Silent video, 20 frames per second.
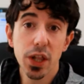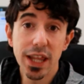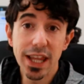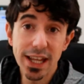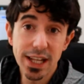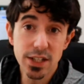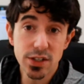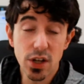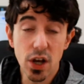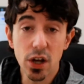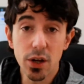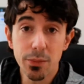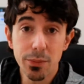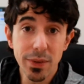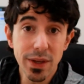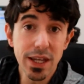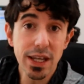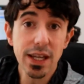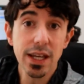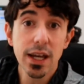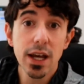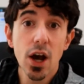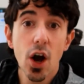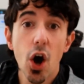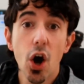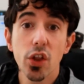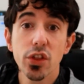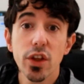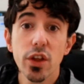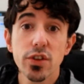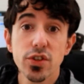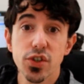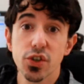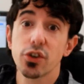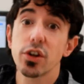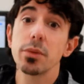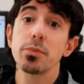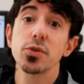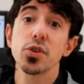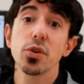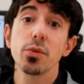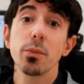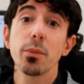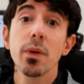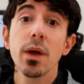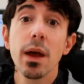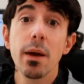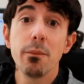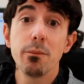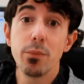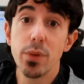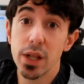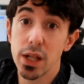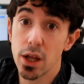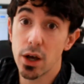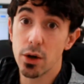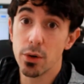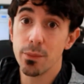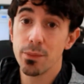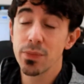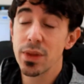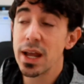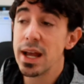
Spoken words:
link is going to be on the description below.